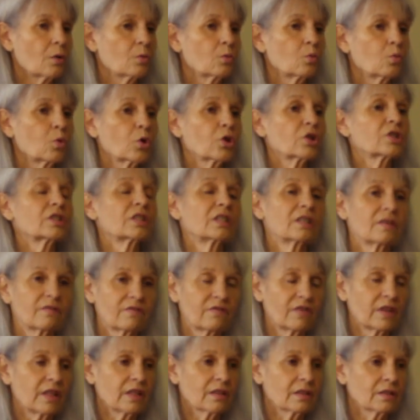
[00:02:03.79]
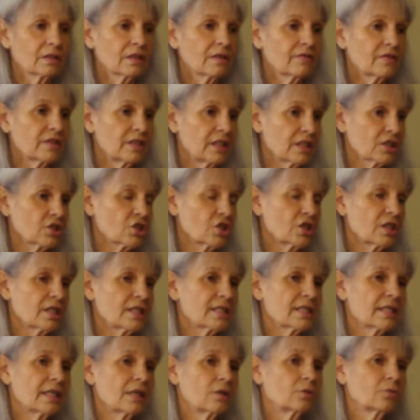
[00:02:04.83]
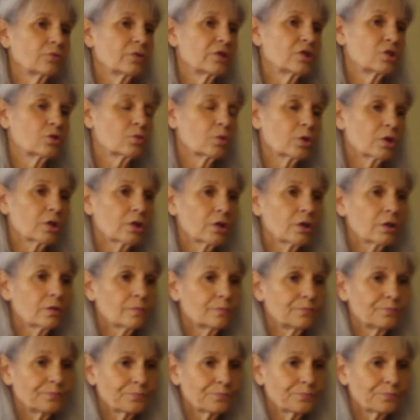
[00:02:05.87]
worked in the field of addiction as an outreach worker